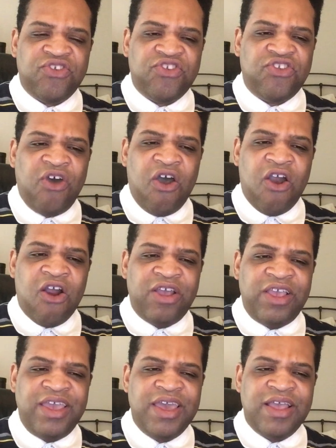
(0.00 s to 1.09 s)
star
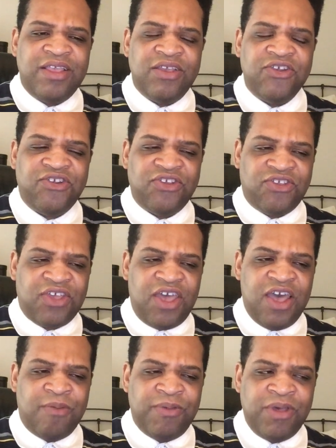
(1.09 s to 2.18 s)
in
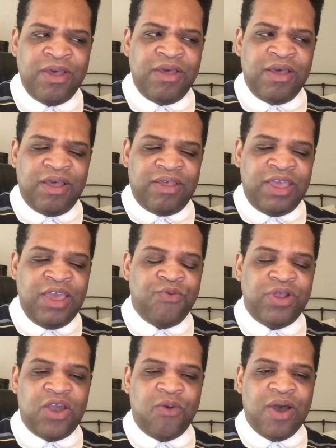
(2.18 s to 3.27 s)
Shazam, he
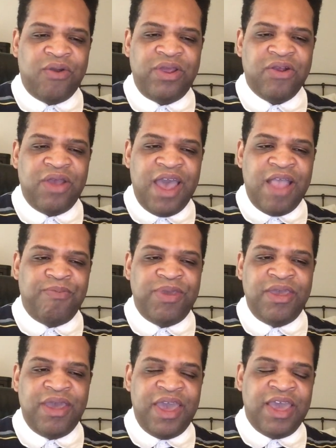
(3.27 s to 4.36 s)
would go out here and
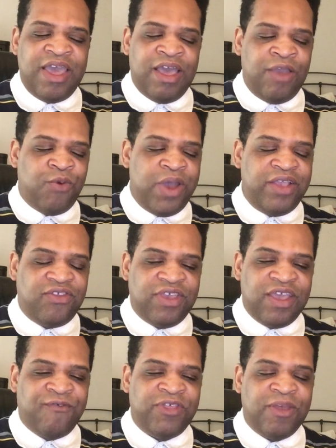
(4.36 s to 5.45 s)
be a, a way to
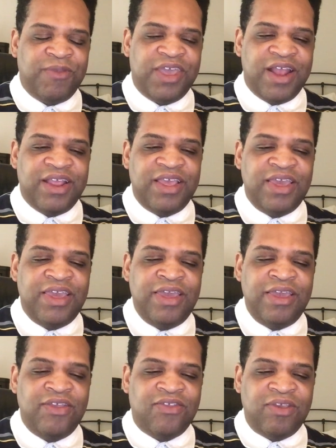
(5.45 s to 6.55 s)
get for them to get
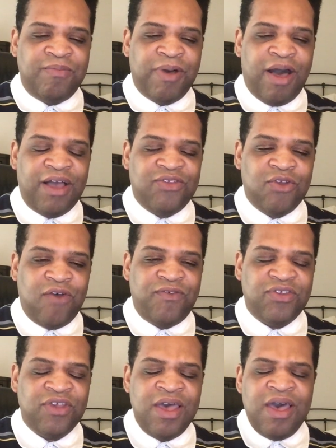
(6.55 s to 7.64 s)
easy box
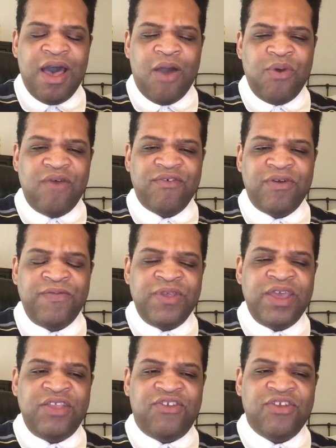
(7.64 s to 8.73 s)
office. However,
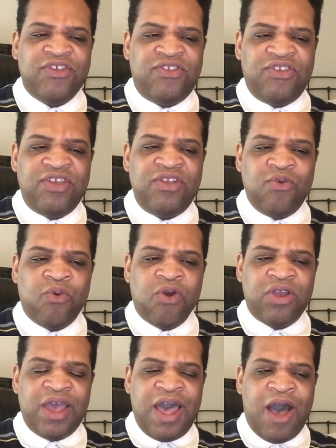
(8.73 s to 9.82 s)
it just didn't
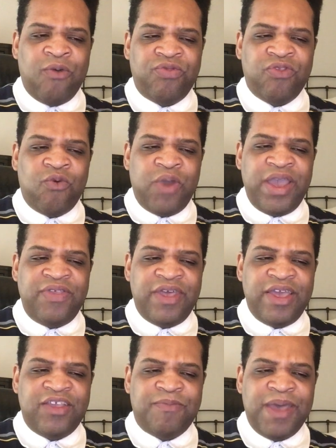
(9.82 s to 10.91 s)
work out the way
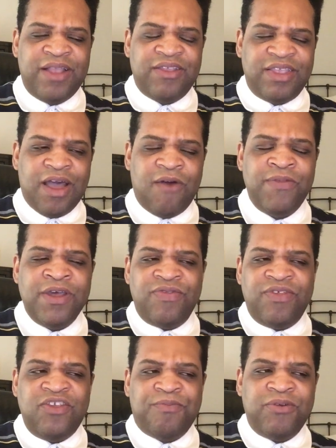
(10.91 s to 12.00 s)
they expected. Now,
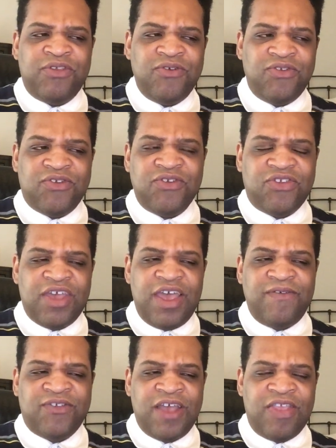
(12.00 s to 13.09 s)
these producers
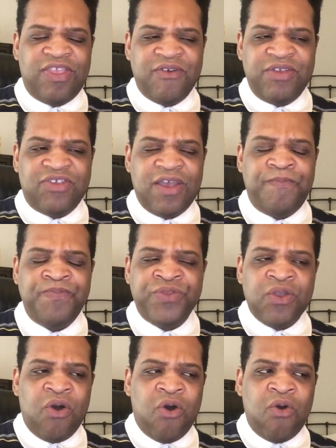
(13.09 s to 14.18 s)
say sat there and said,
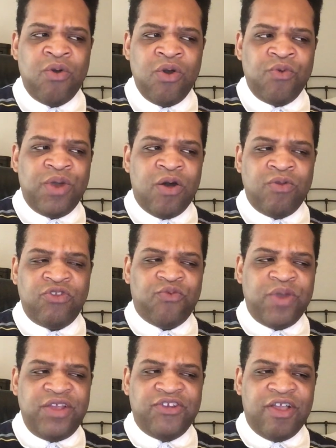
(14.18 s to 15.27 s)
"Oh, well,
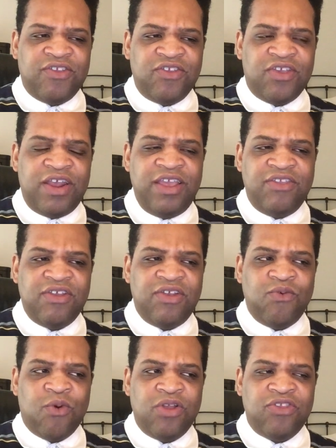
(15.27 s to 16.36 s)
Dwayne Johnson said he
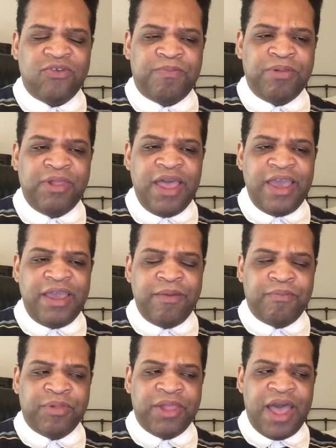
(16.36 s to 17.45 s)
didn't want to play
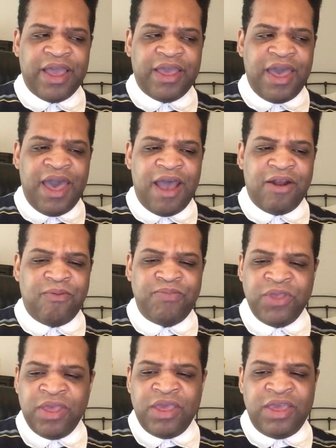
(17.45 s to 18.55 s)
Black
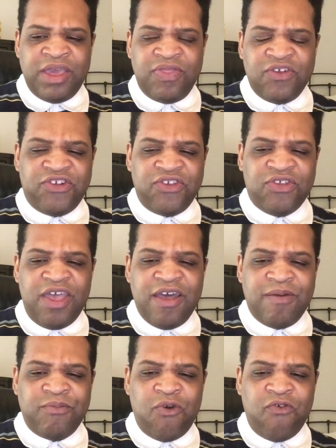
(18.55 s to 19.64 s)
Adam." in the
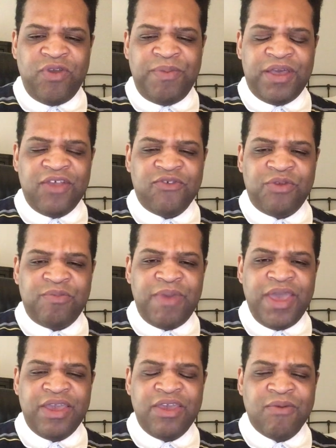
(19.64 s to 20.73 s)
Shazam movie because it would
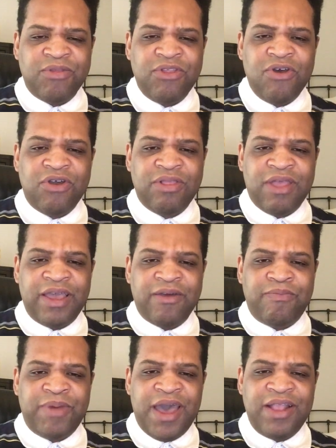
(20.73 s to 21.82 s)
make him look like
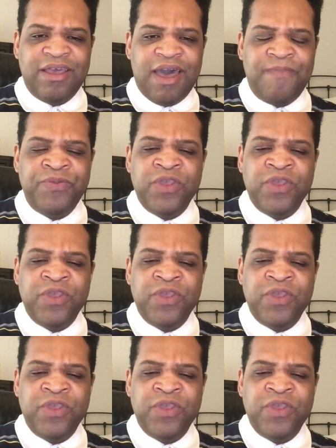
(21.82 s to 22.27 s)
a bad guy.